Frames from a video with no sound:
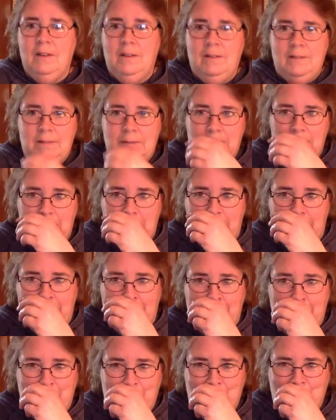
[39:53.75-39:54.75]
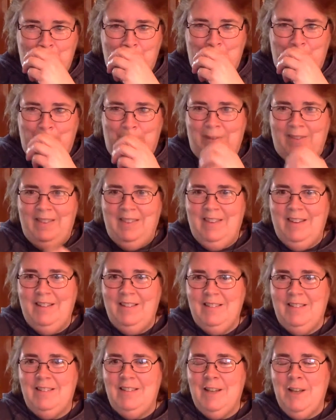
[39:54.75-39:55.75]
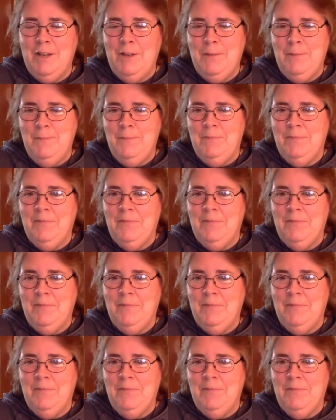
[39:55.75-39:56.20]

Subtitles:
So there's, my